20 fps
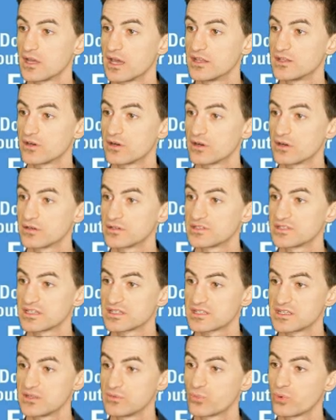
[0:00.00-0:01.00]

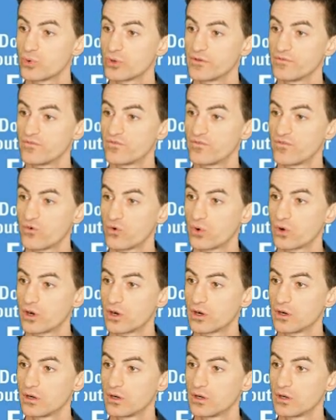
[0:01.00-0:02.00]

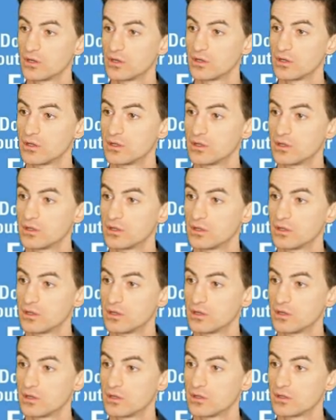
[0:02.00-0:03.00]
16.4,
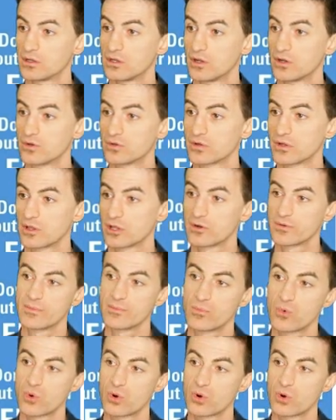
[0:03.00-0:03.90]
a little bit more,